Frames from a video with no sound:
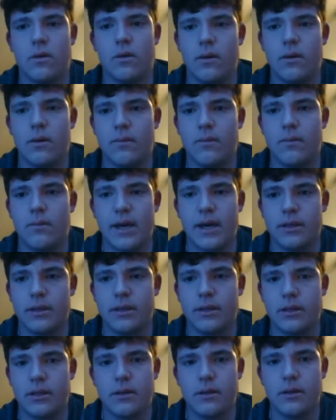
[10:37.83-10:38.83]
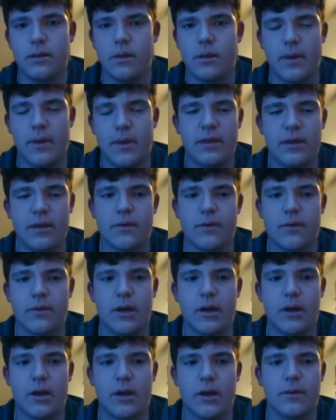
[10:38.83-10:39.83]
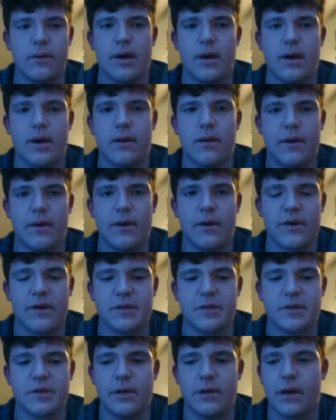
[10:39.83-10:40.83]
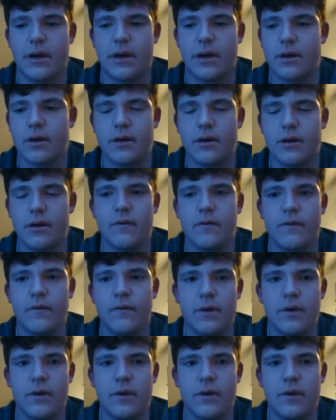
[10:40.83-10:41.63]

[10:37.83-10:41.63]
my eighth grade going into my freshman year, I could have,